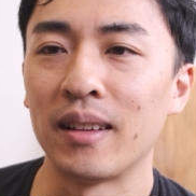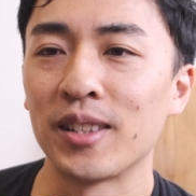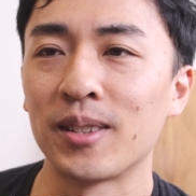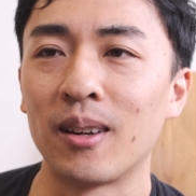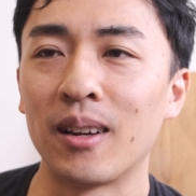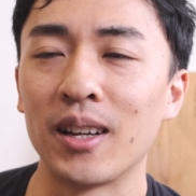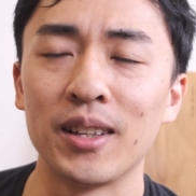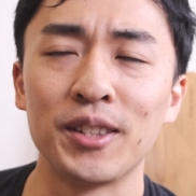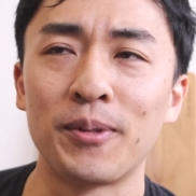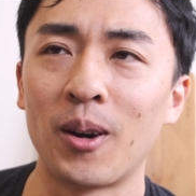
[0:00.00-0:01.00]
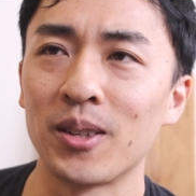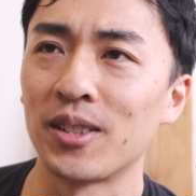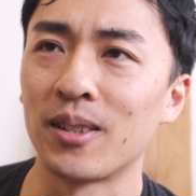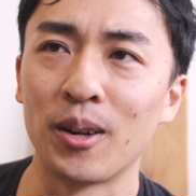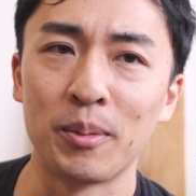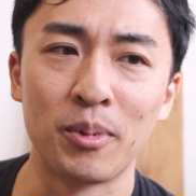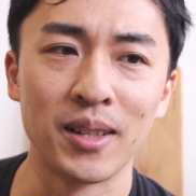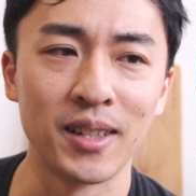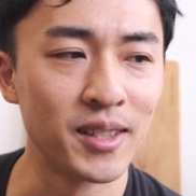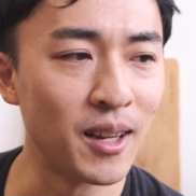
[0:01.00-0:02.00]
as far as the Stalder
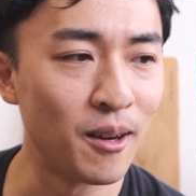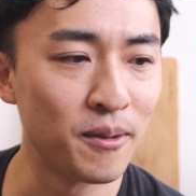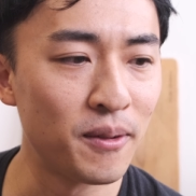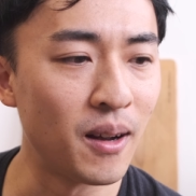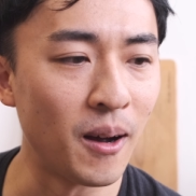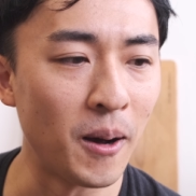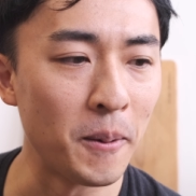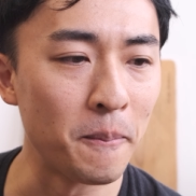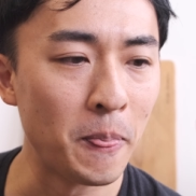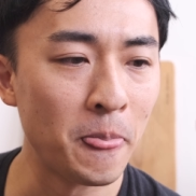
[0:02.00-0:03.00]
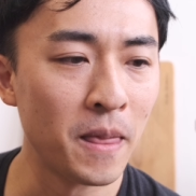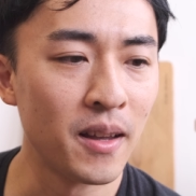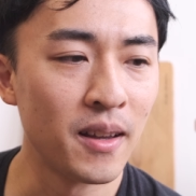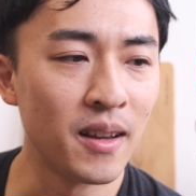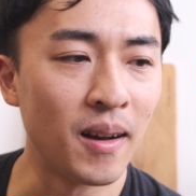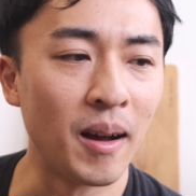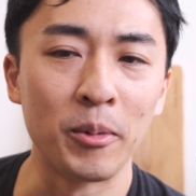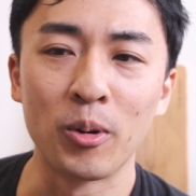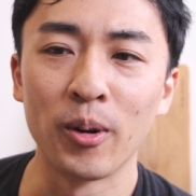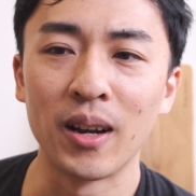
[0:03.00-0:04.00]
press itself,
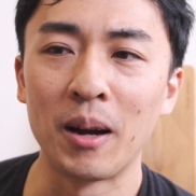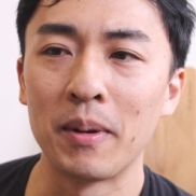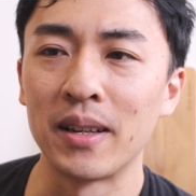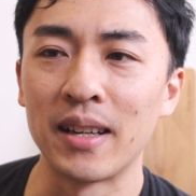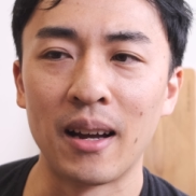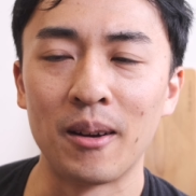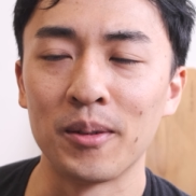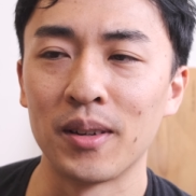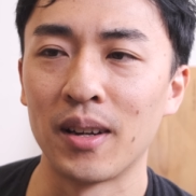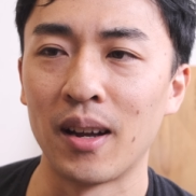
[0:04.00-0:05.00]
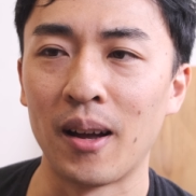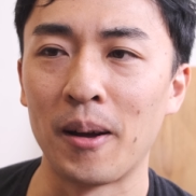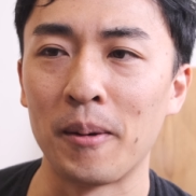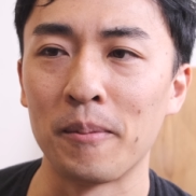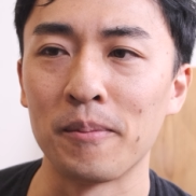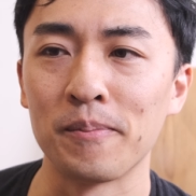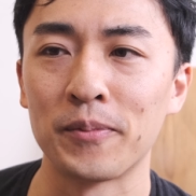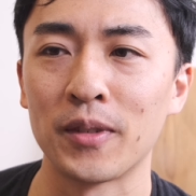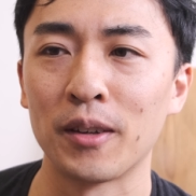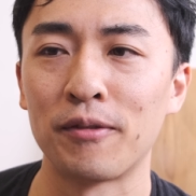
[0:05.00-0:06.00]
I'm going up and down
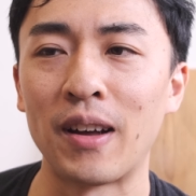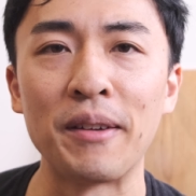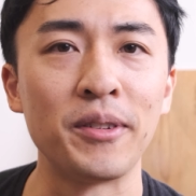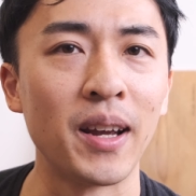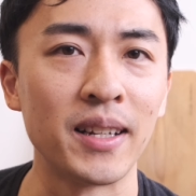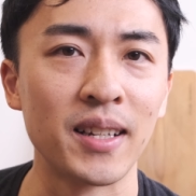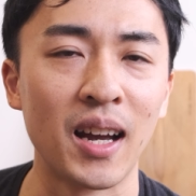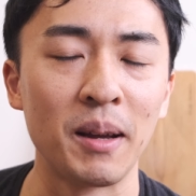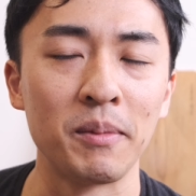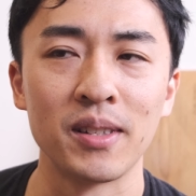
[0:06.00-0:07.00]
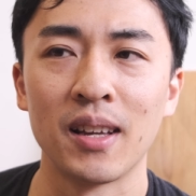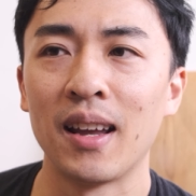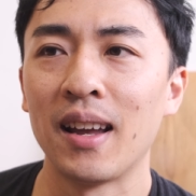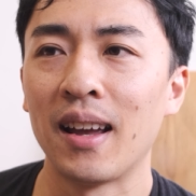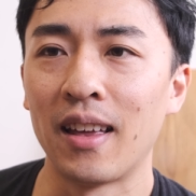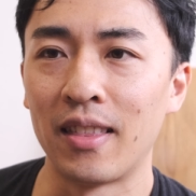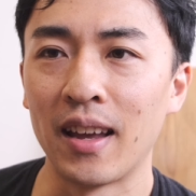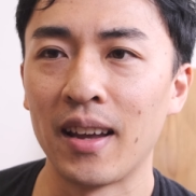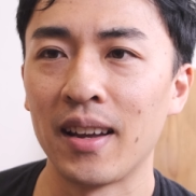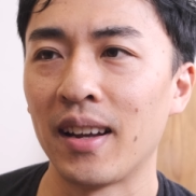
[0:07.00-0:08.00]
5 to 8 times a
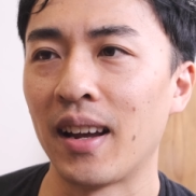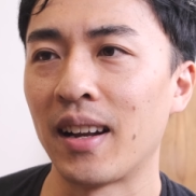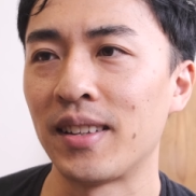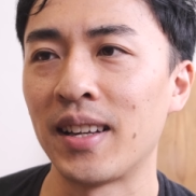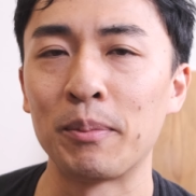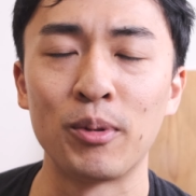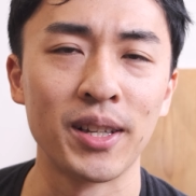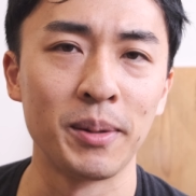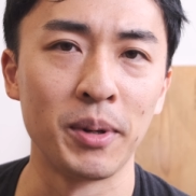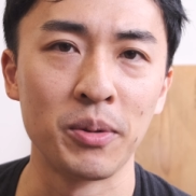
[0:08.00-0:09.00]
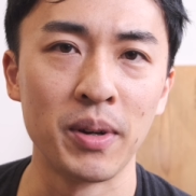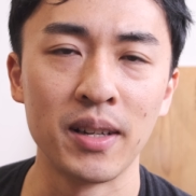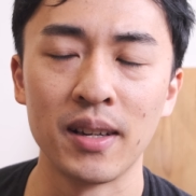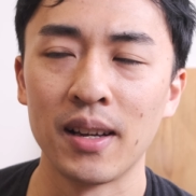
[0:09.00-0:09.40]
day, and I take breaks in between.